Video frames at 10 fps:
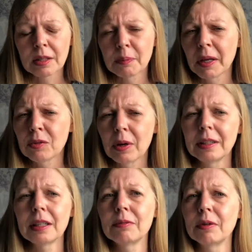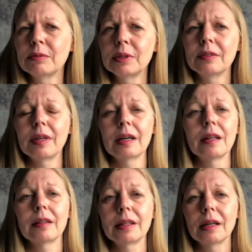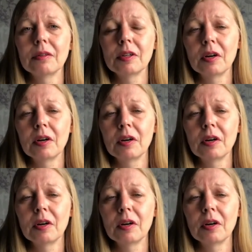depends where you live on FreeCycle, I think, on,